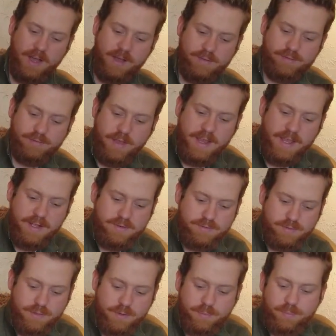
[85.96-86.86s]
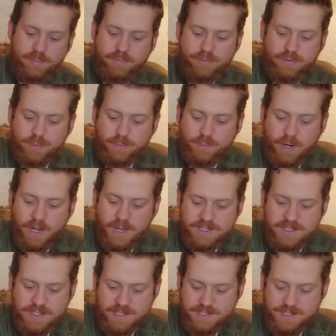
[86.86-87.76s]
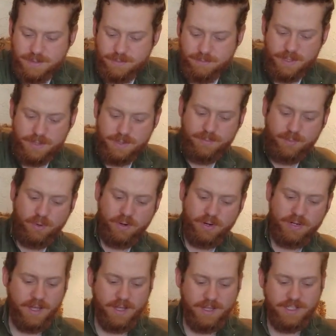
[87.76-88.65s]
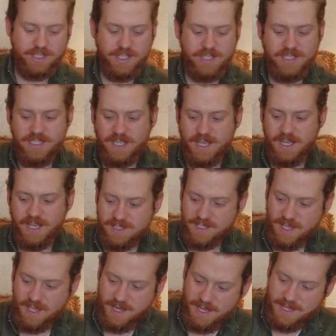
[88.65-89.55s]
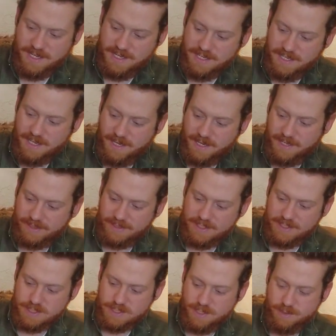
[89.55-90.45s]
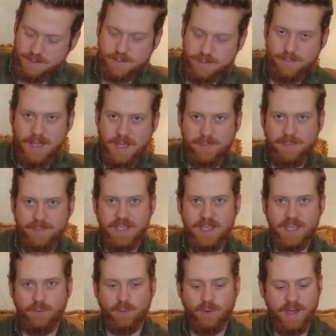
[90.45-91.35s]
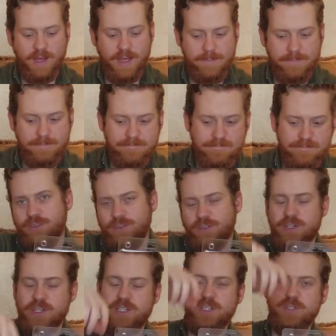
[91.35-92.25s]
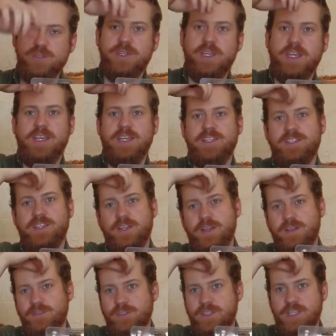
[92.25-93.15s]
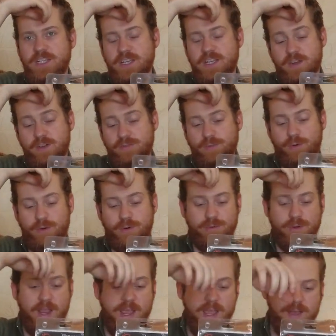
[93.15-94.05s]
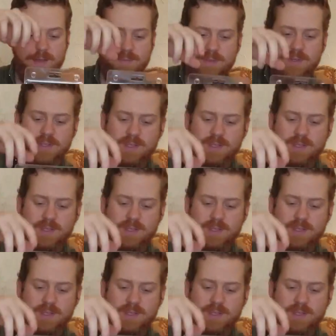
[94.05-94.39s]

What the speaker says: fan for the processor and motherboard. A GTX 1080, I got this, it was by PNY. 32 gigs of DDR4 RAM.